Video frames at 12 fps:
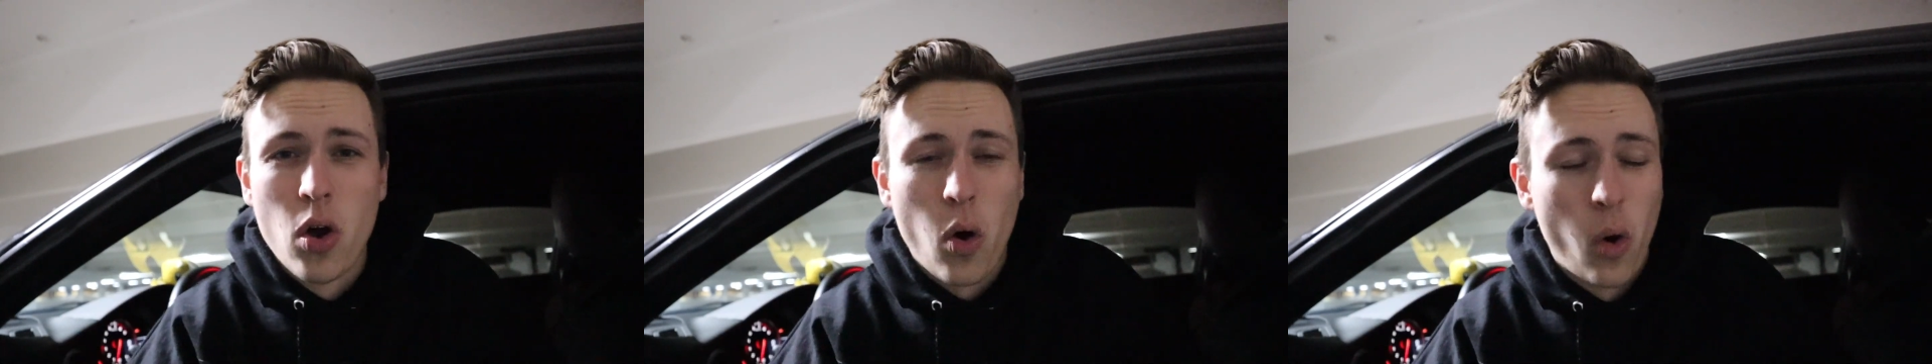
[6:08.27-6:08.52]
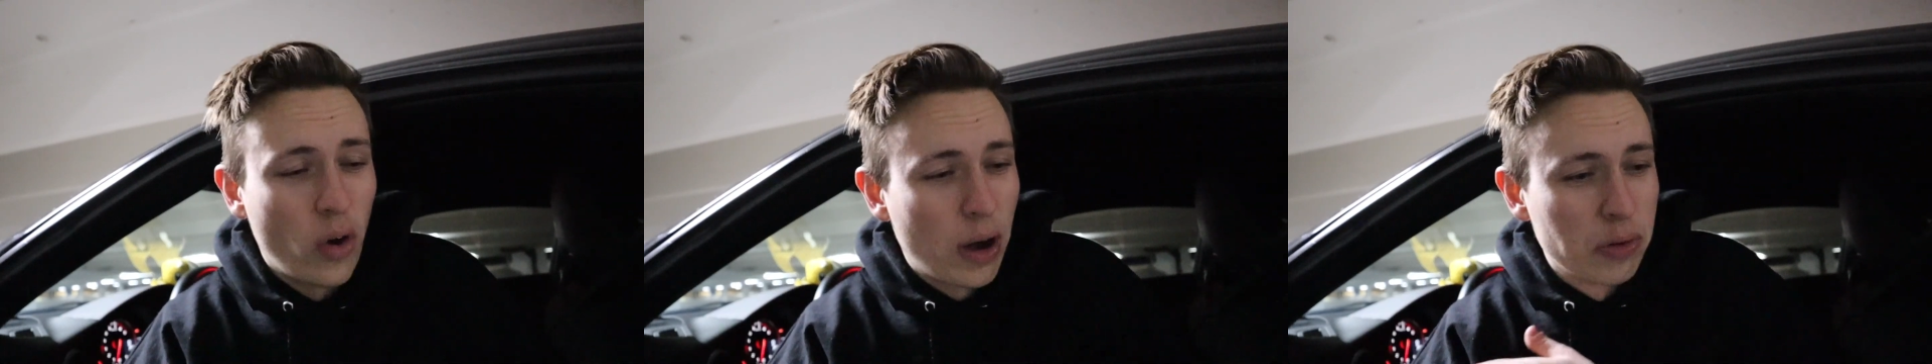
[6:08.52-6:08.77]

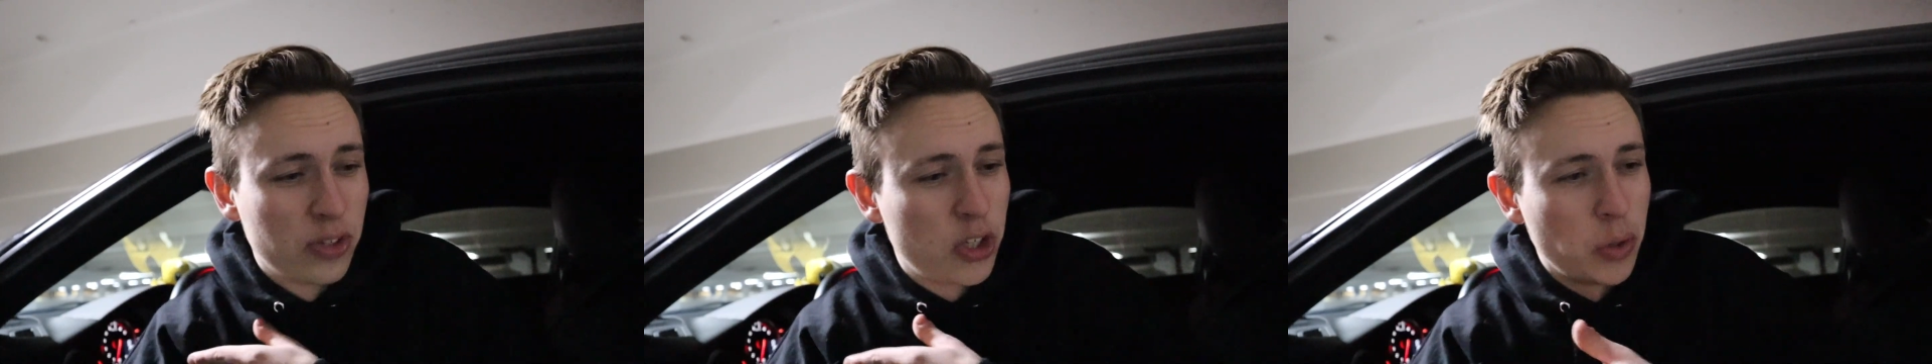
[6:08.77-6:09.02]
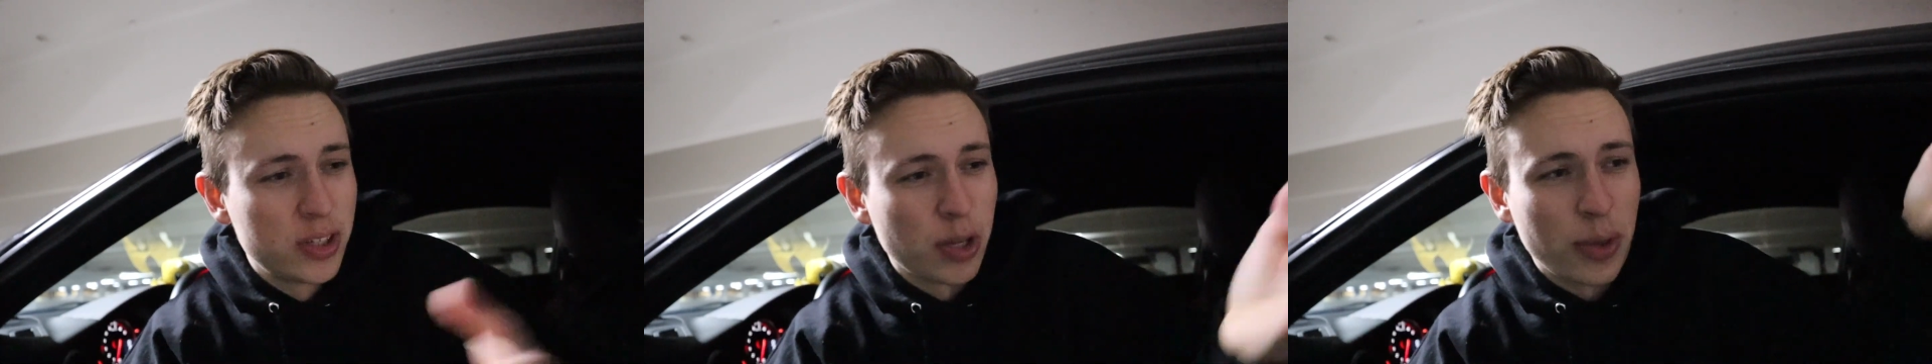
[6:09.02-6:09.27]
or I was
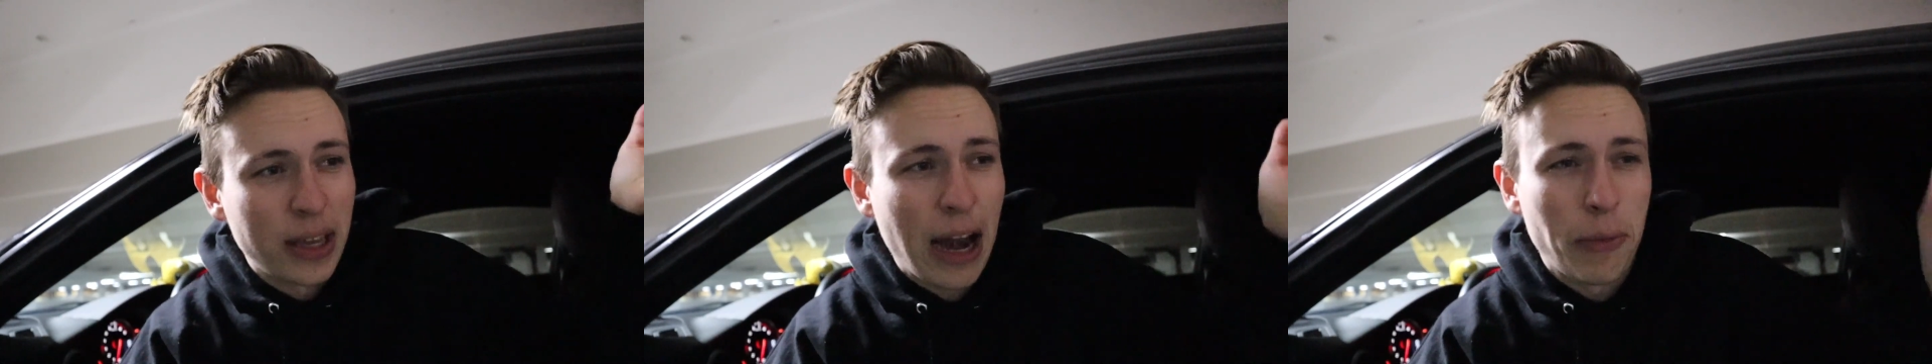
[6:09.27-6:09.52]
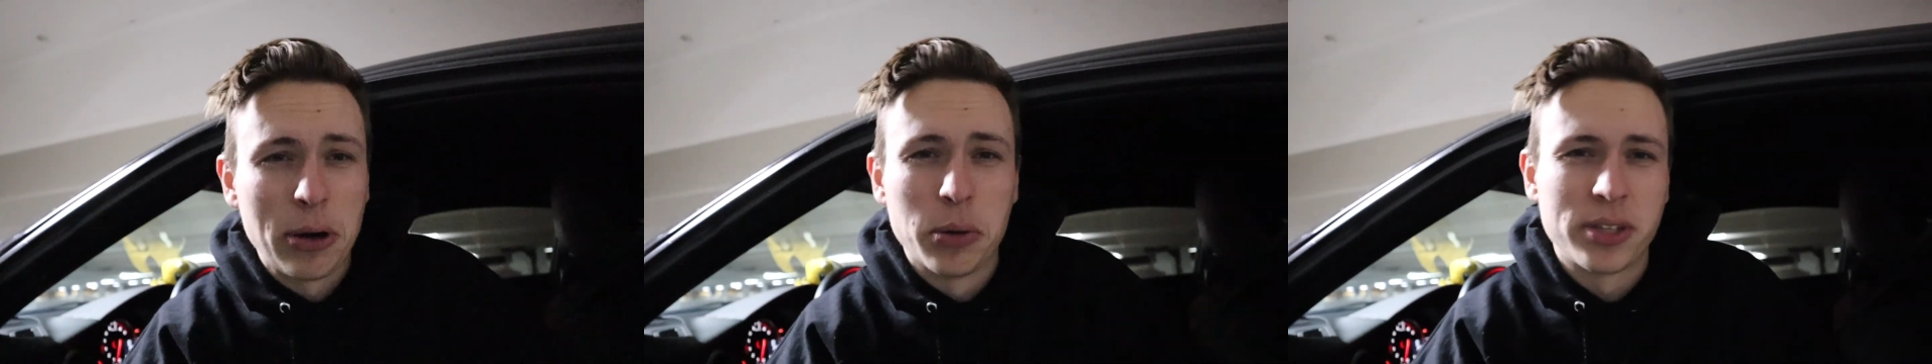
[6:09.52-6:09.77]
doing something and I
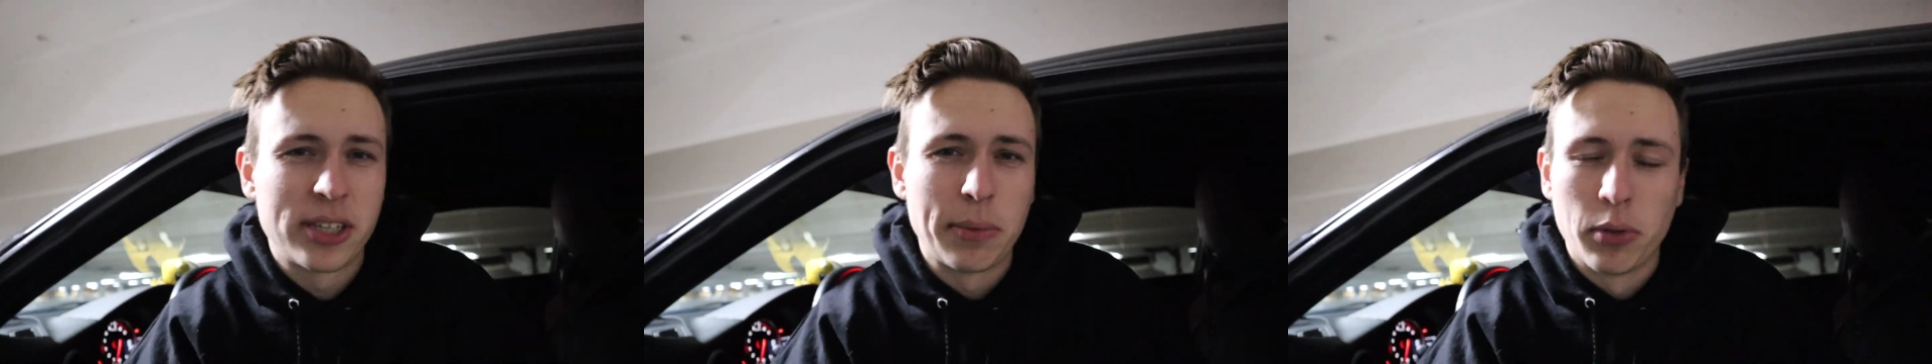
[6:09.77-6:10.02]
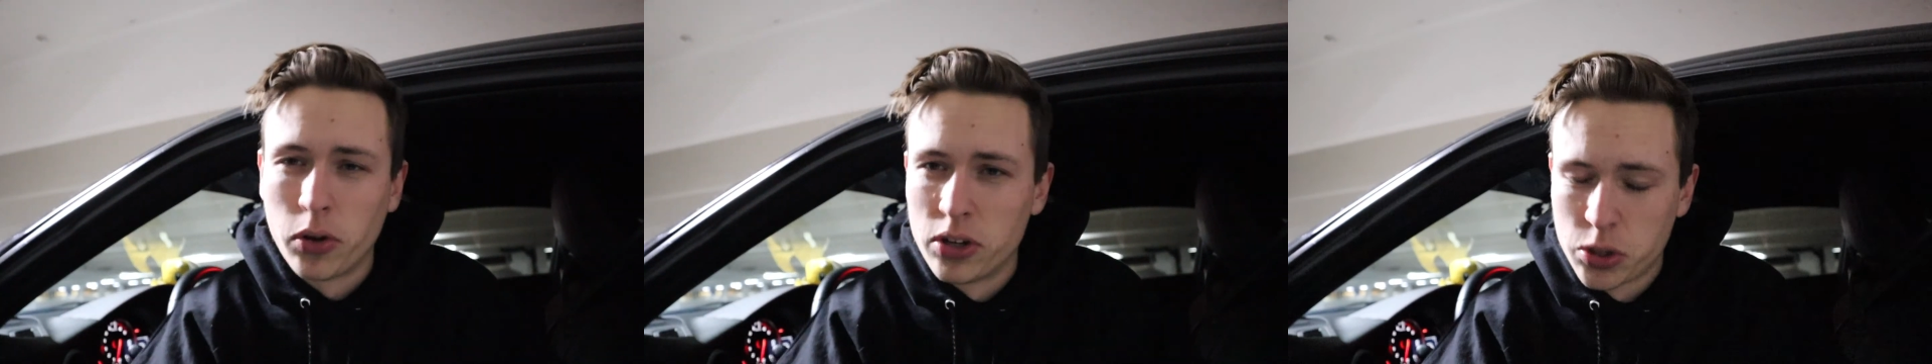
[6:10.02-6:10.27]
ran into a
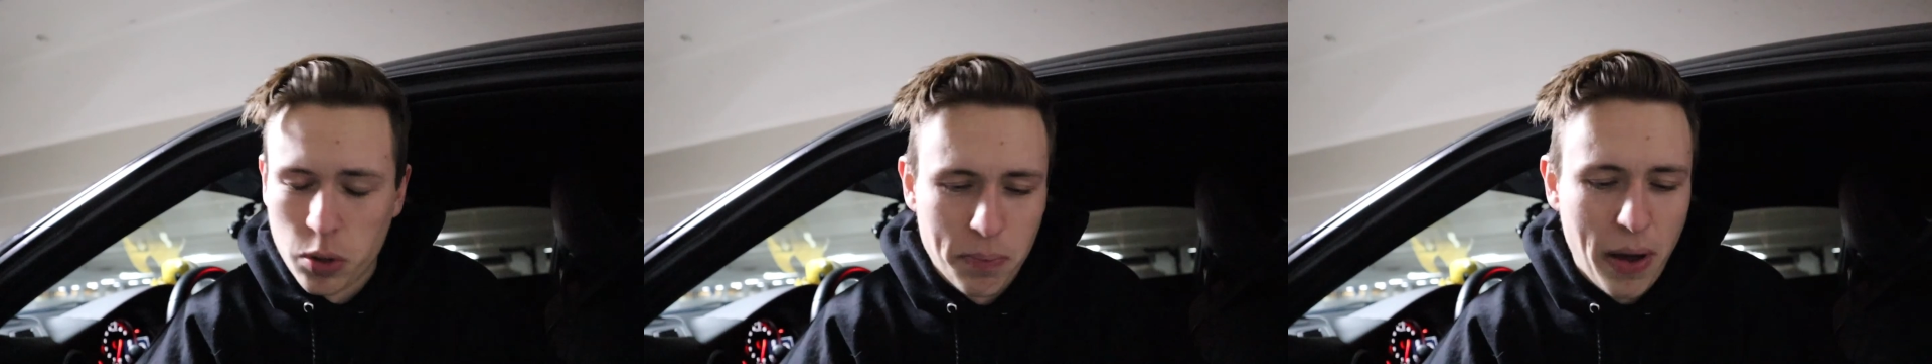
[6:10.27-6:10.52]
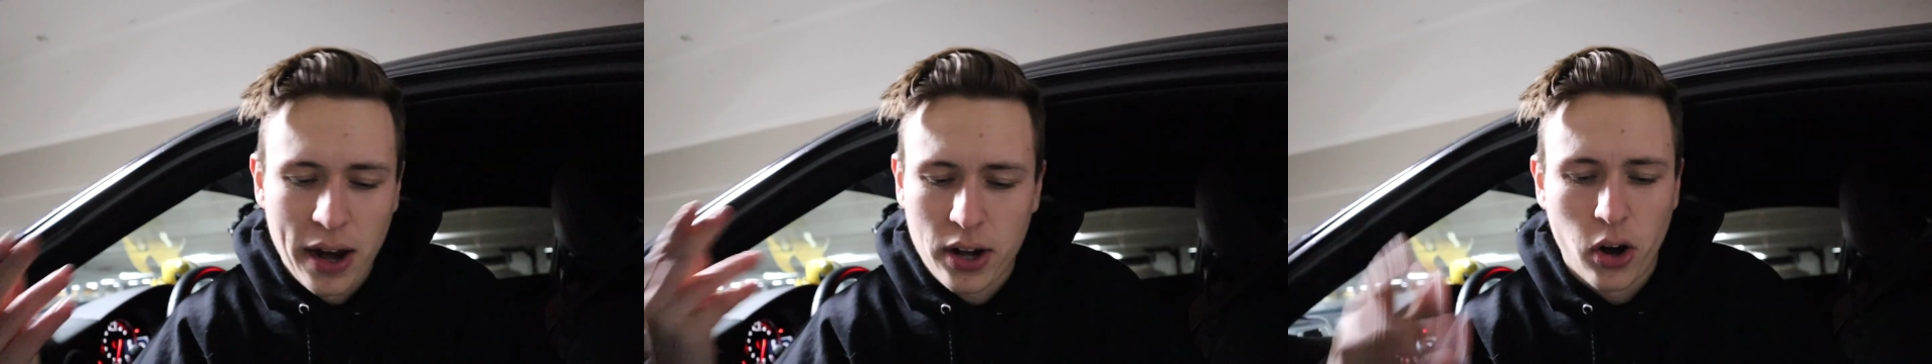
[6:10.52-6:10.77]
similar issue with
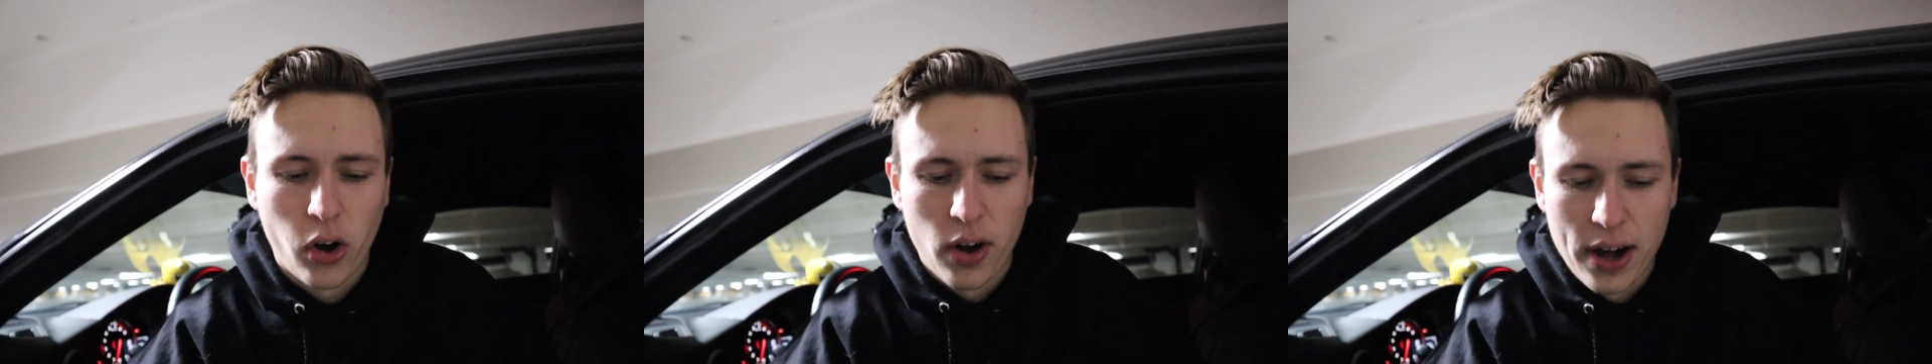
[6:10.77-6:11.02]
my car,